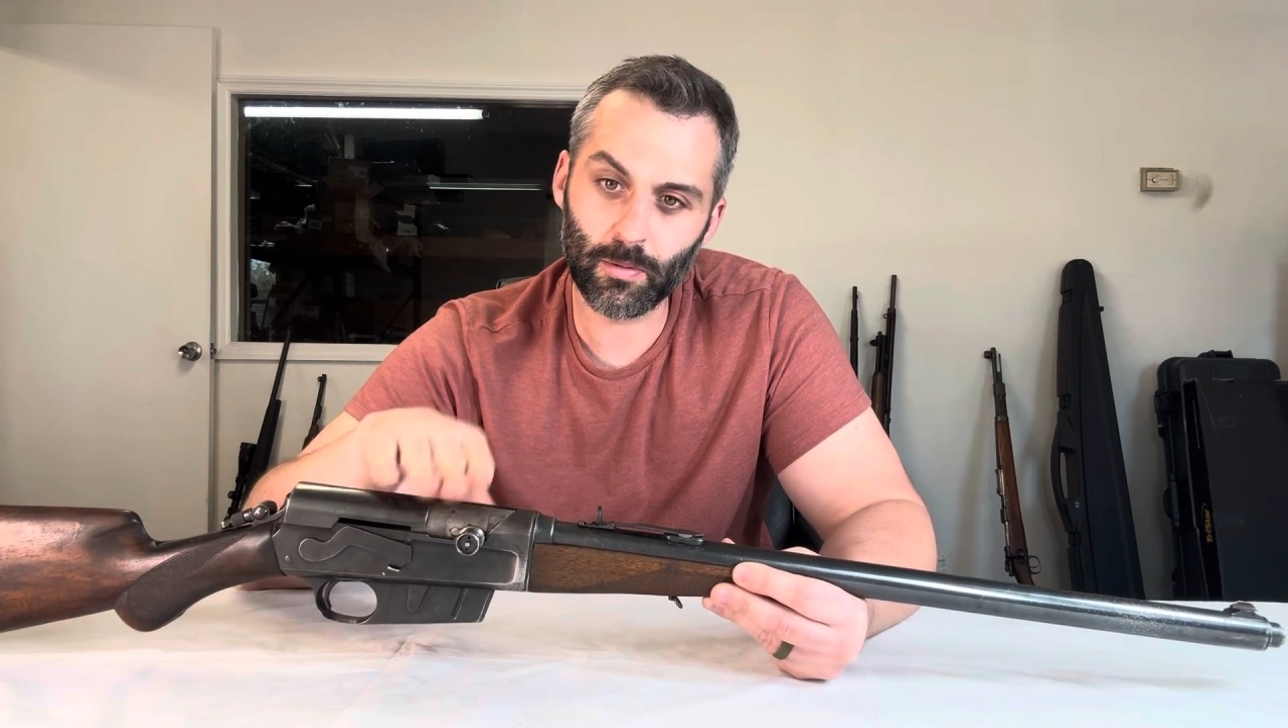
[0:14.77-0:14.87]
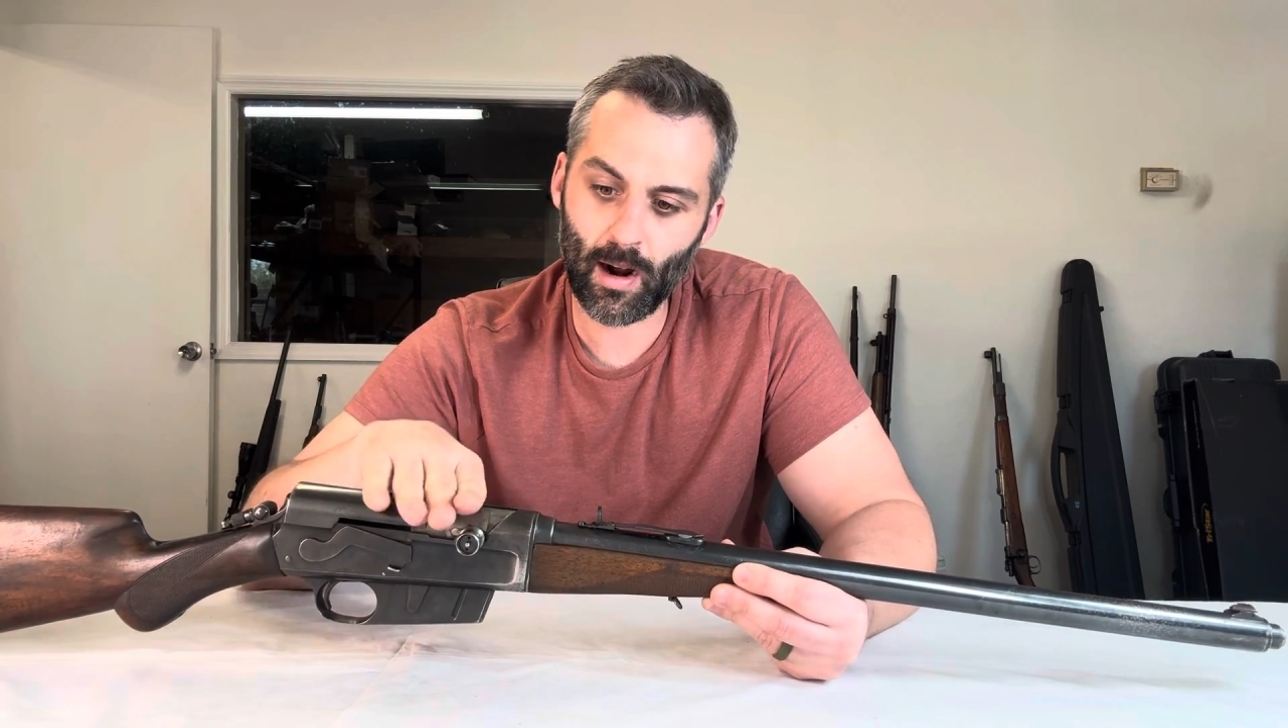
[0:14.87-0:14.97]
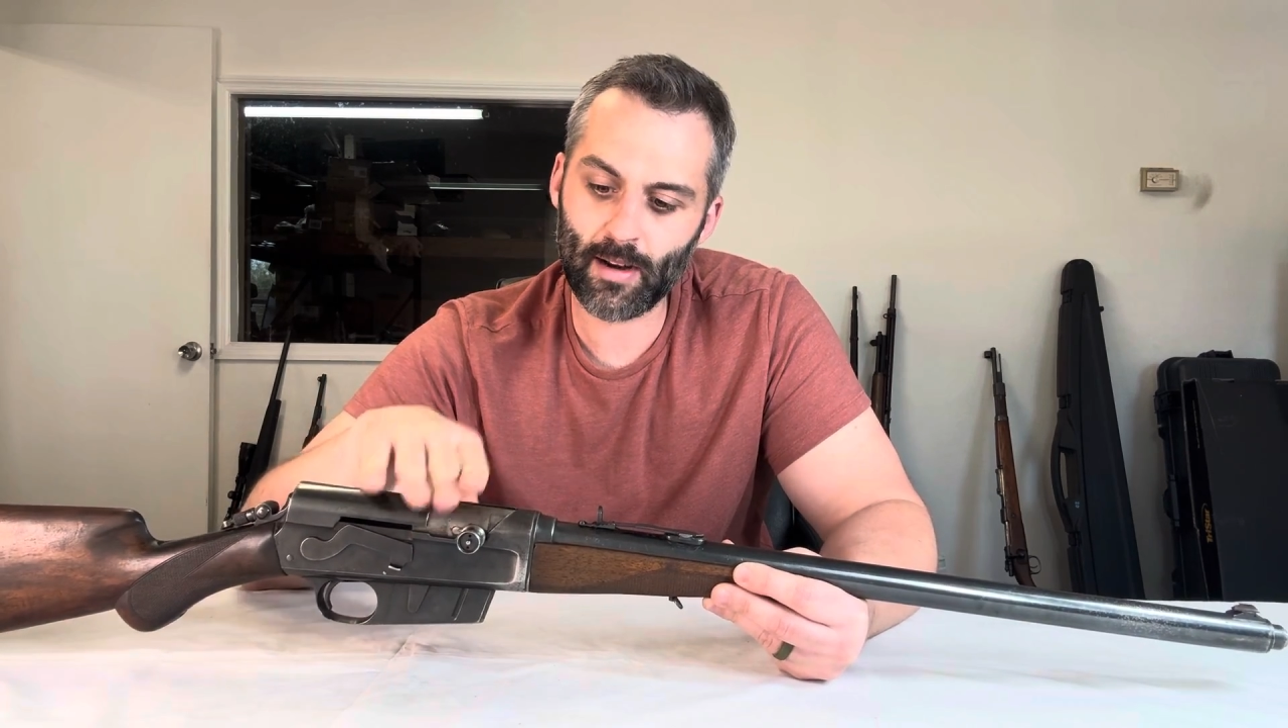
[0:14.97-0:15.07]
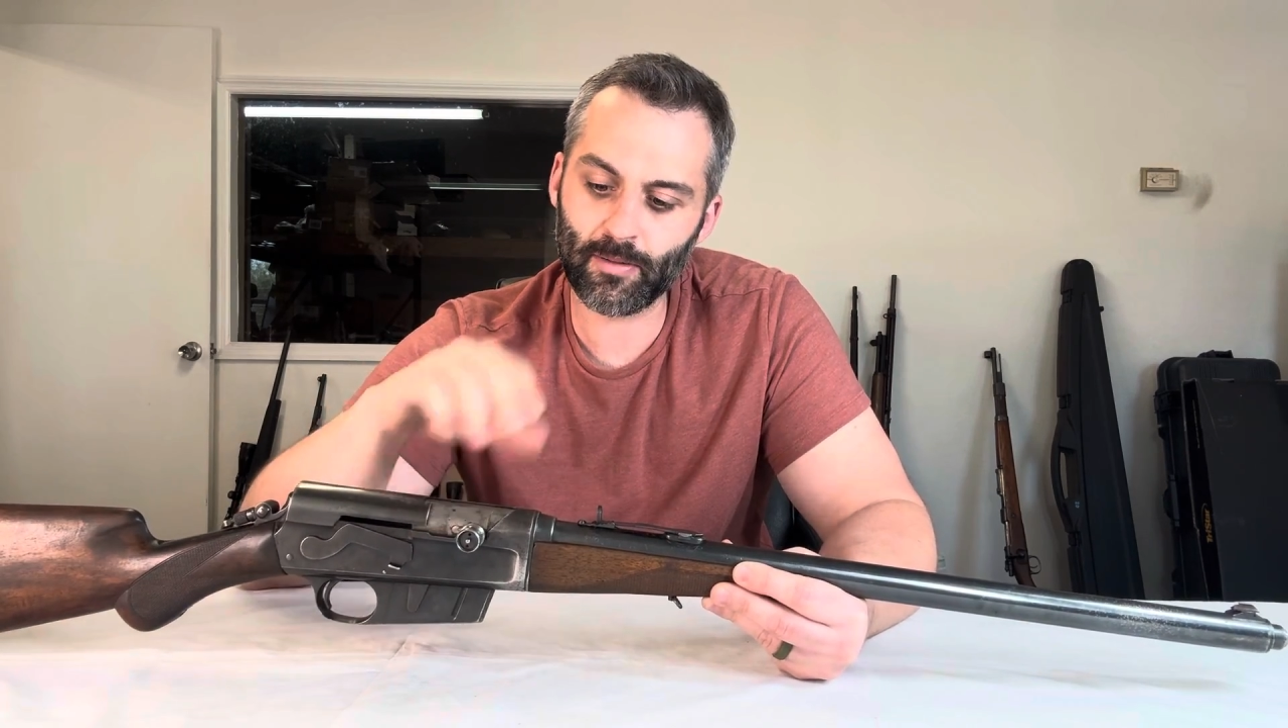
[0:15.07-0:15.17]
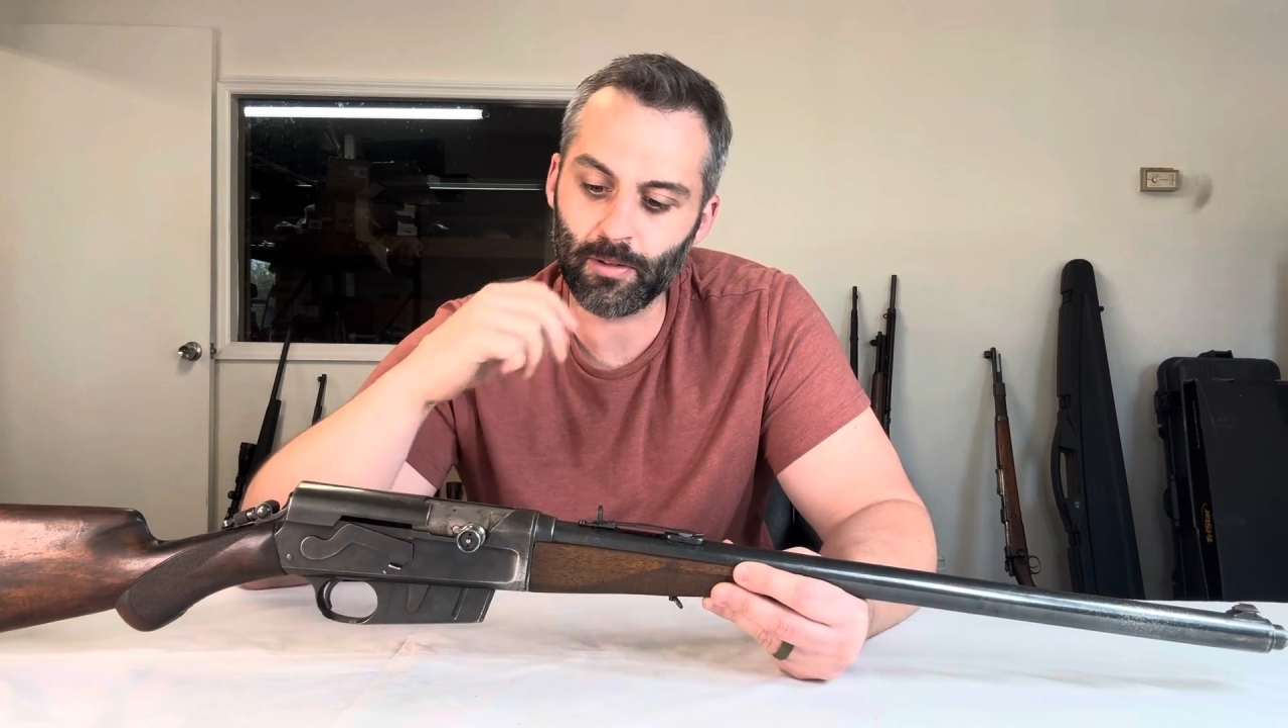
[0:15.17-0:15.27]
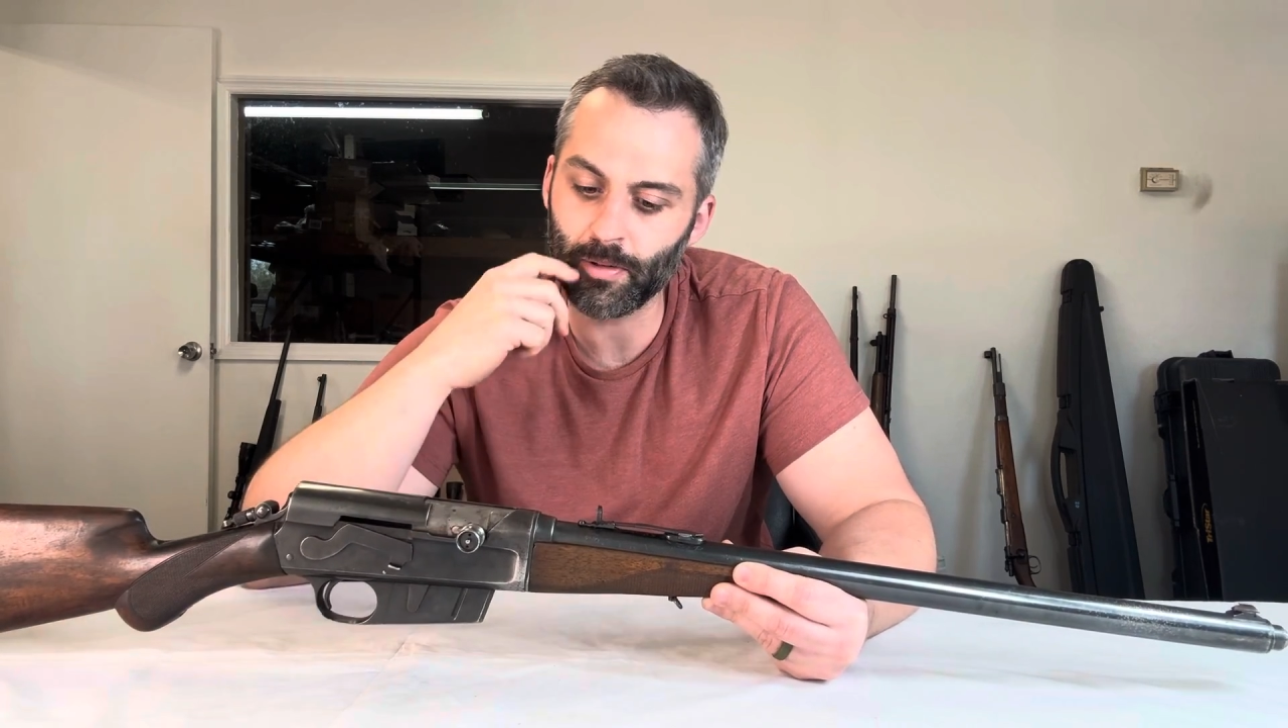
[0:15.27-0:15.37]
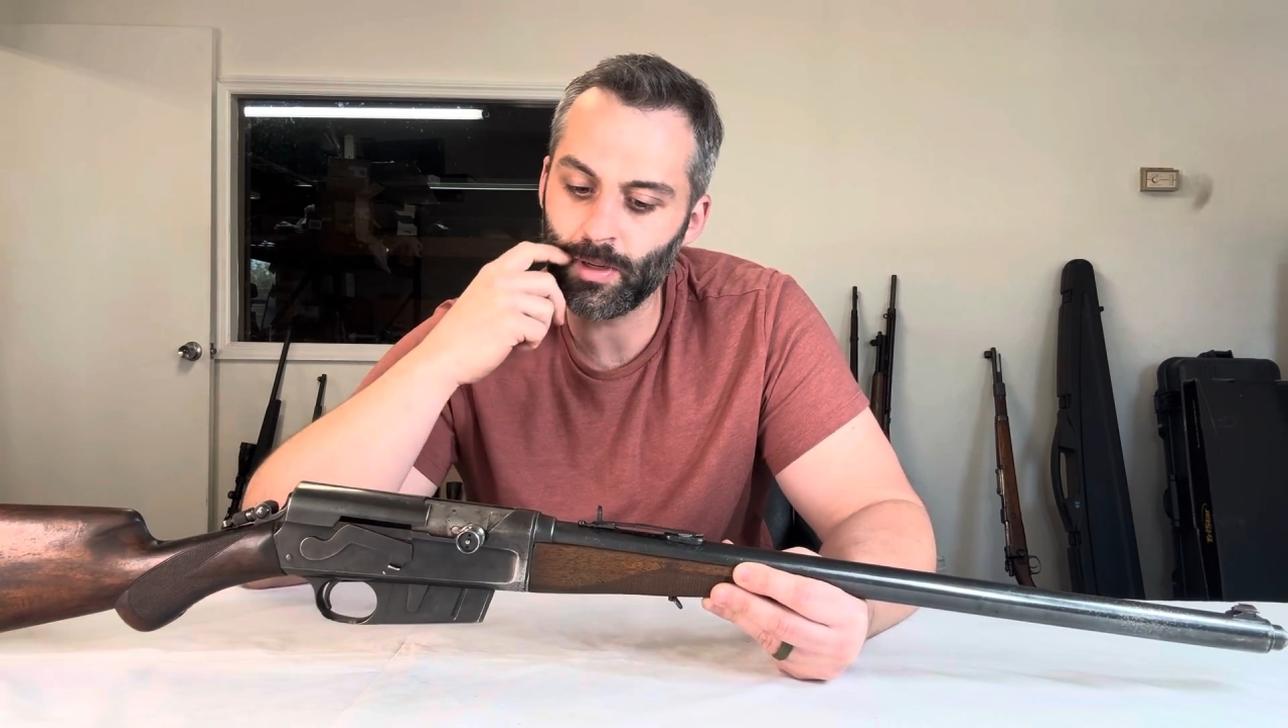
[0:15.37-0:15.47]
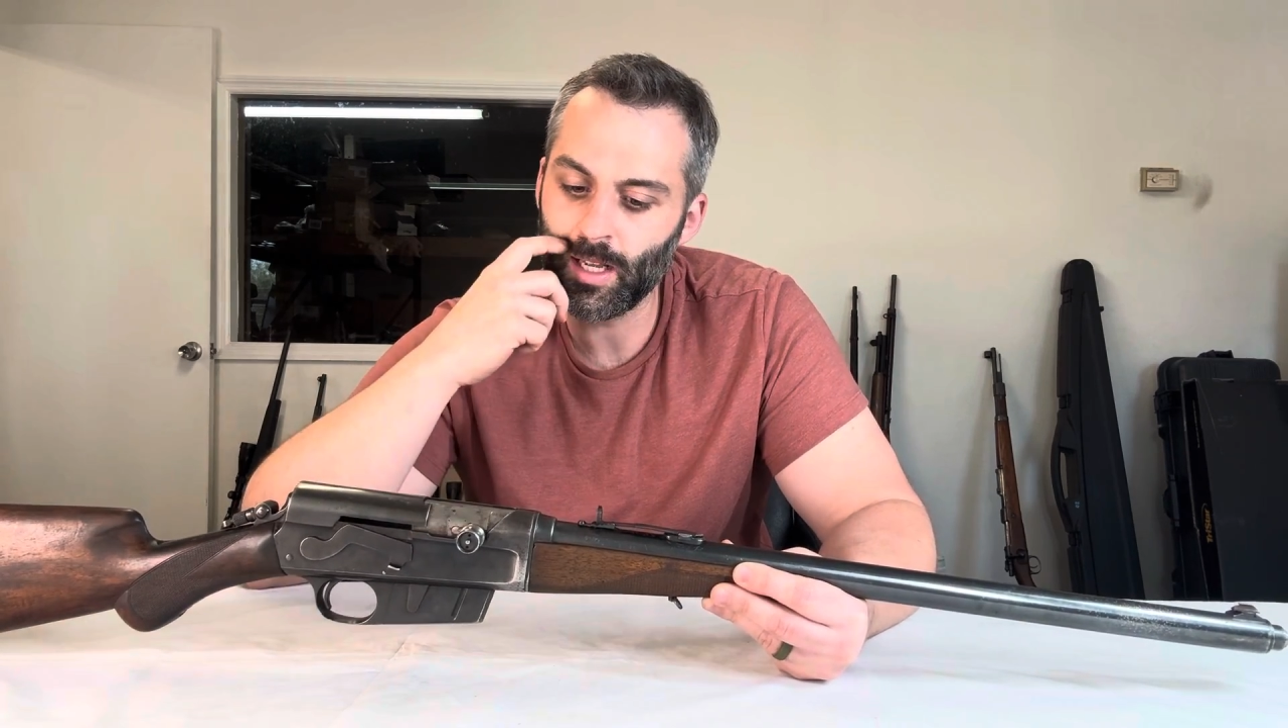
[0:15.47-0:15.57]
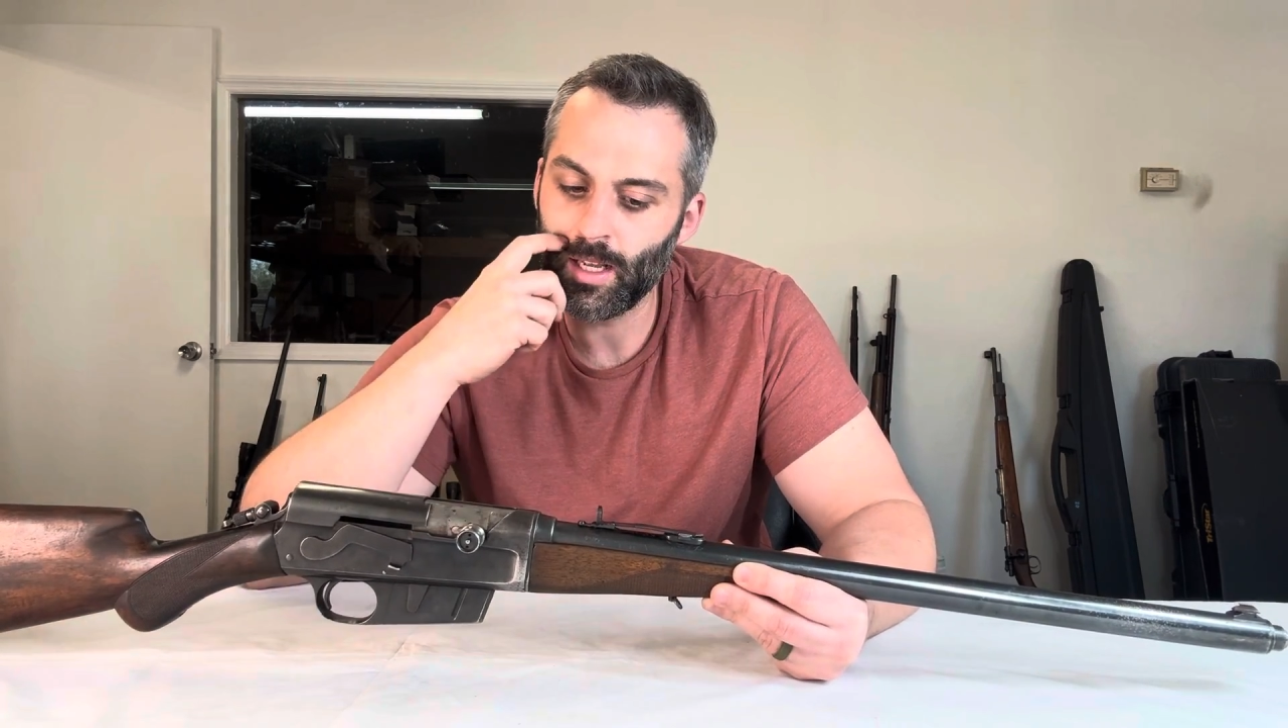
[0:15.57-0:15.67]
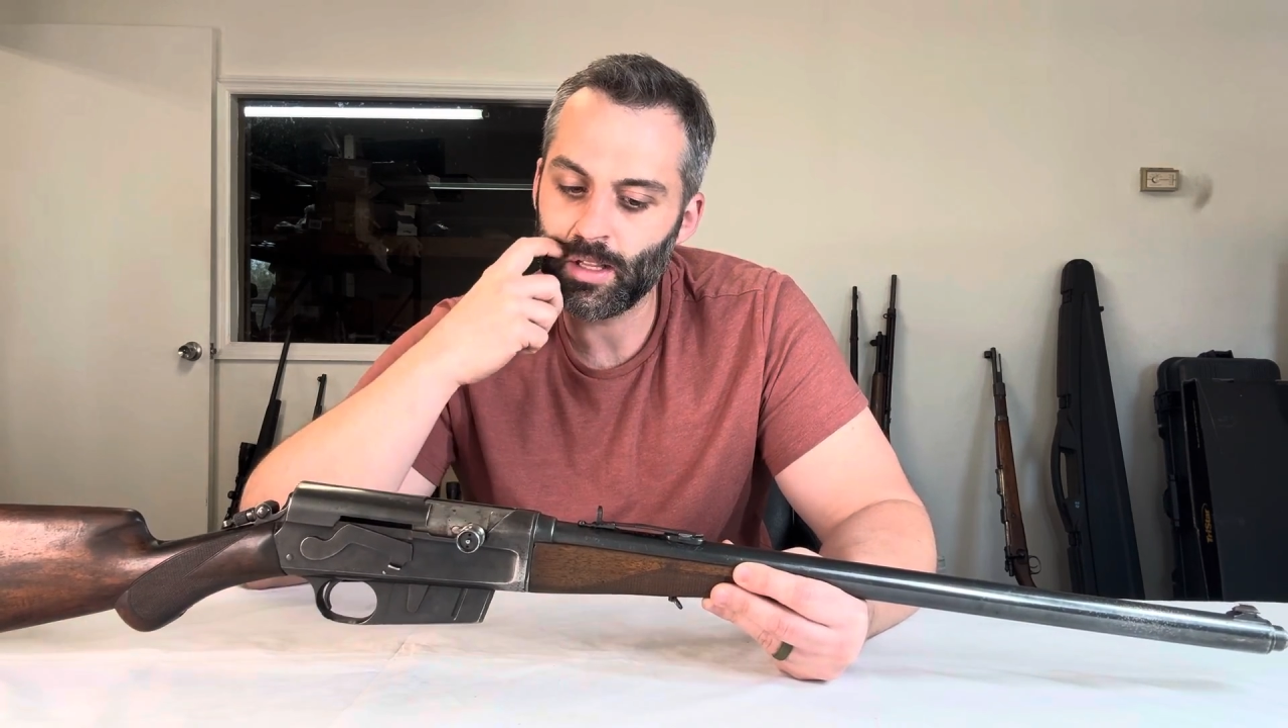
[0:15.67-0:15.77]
rifle